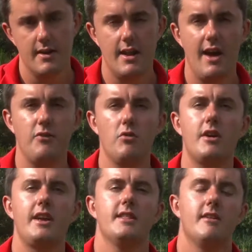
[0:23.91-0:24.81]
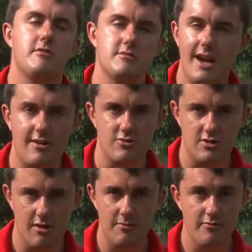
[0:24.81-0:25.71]
Now, if you walk in your local tackle
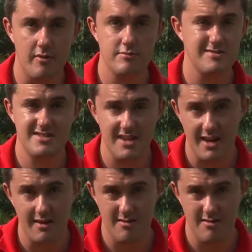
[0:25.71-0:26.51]
shop, you'll probably see